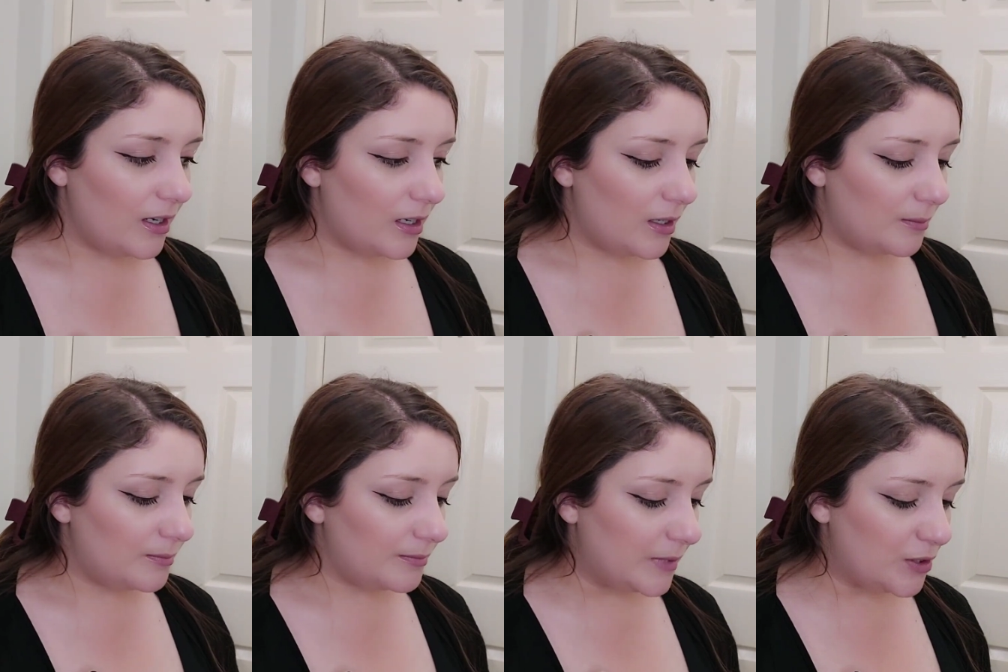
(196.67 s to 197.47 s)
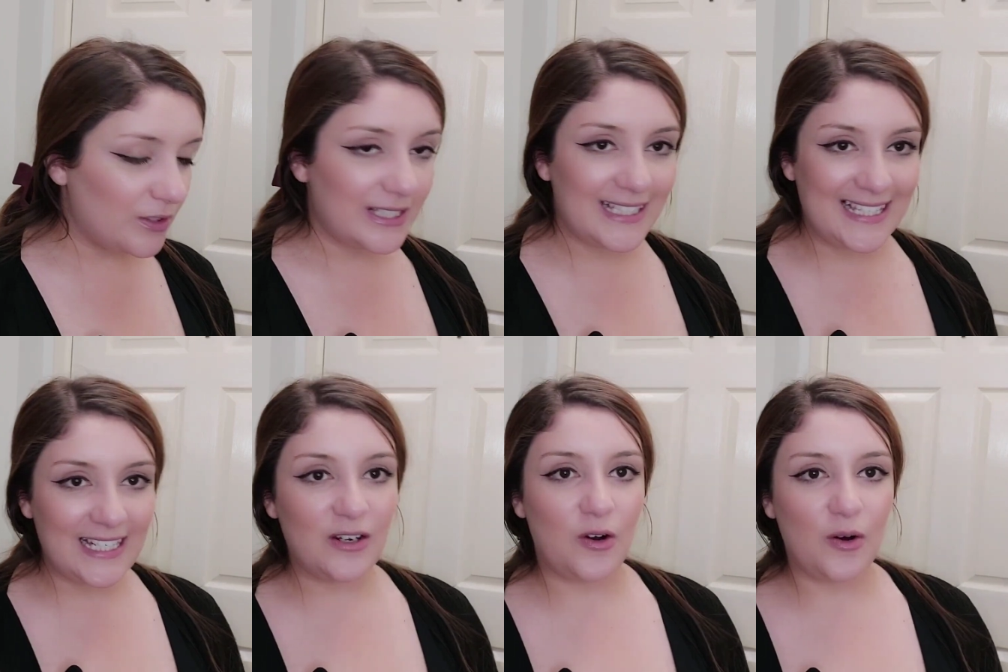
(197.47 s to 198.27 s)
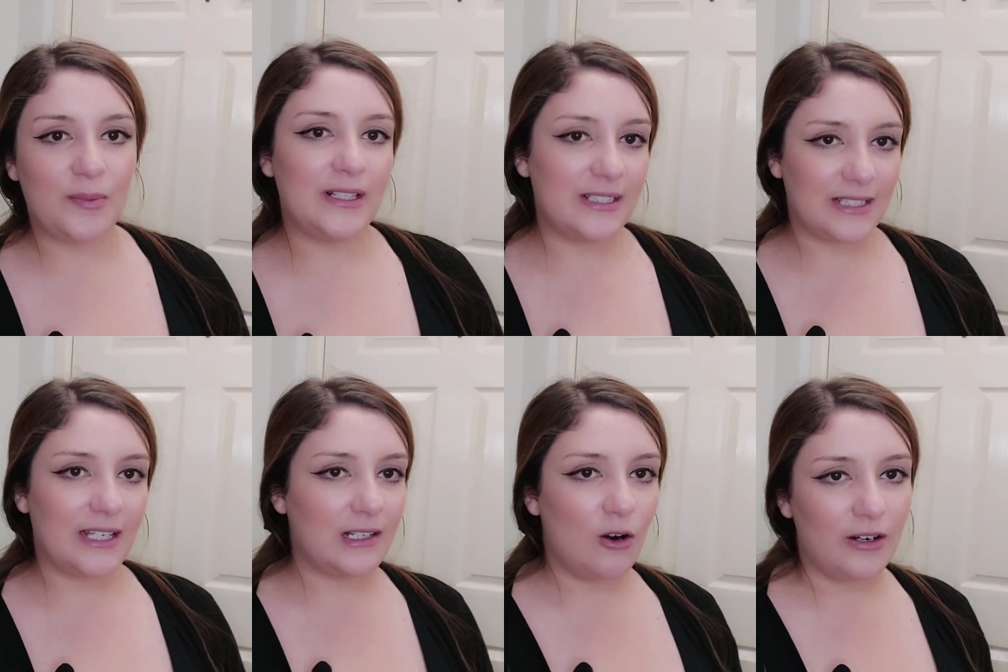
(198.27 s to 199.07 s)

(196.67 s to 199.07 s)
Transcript: It's not sizzling hot, but it's like